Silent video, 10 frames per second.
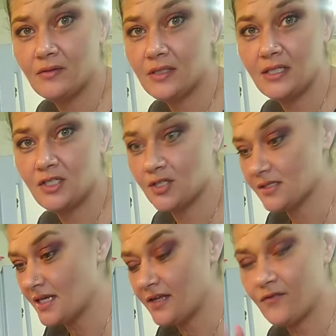It's just
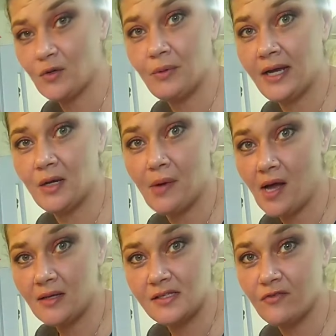like if you're buying a
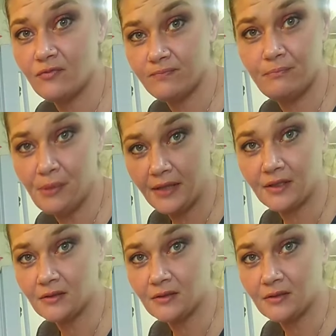box of butter,